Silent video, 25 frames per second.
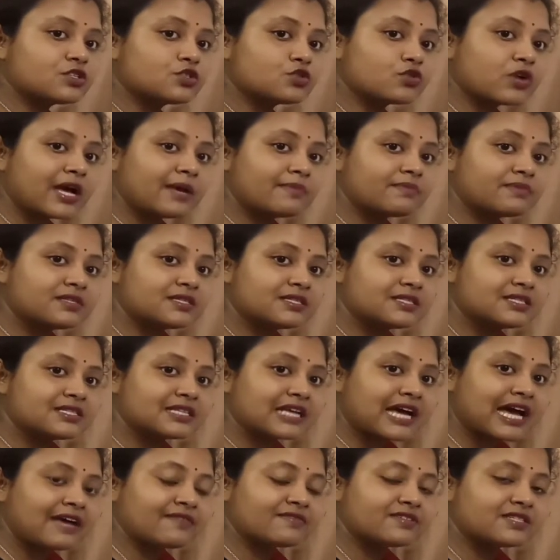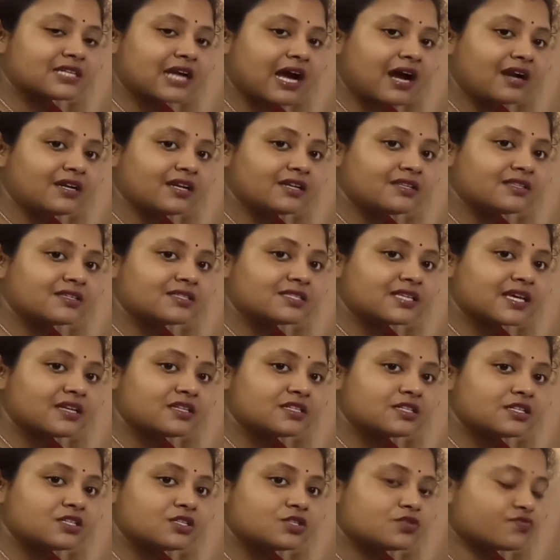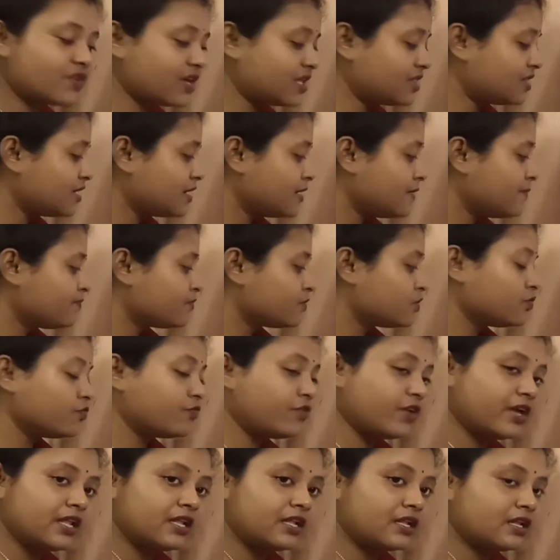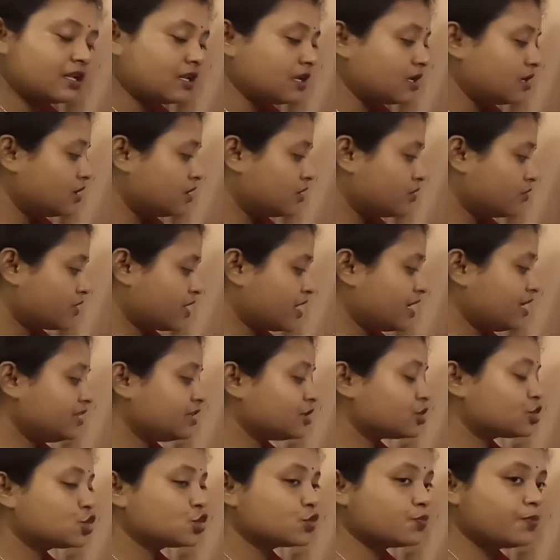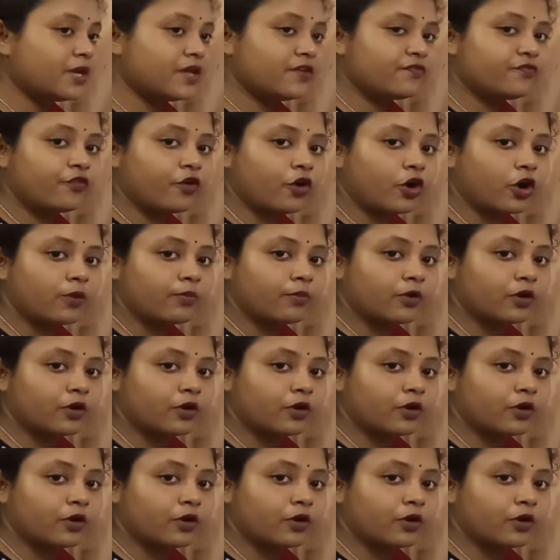So I have started the sentence with will. Okay, the to be form